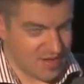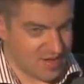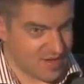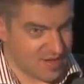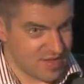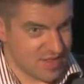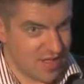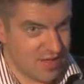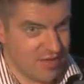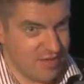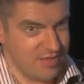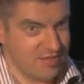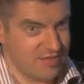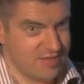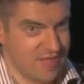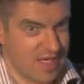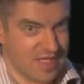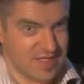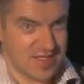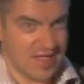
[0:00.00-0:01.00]
So
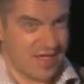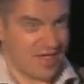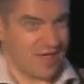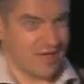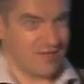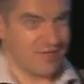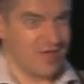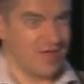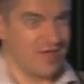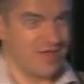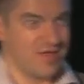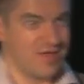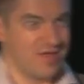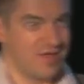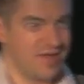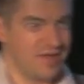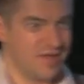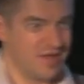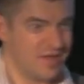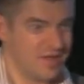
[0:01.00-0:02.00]
that's like a
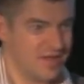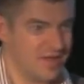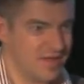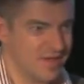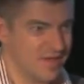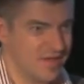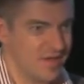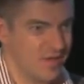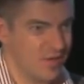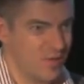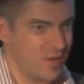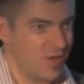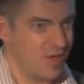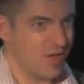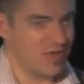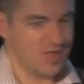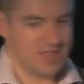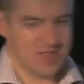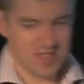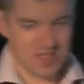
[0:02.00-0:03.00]
real
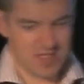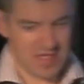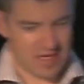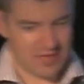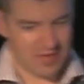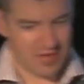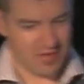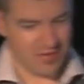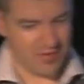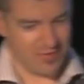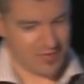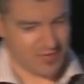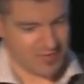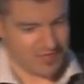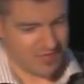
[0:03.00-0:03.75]
world scenario.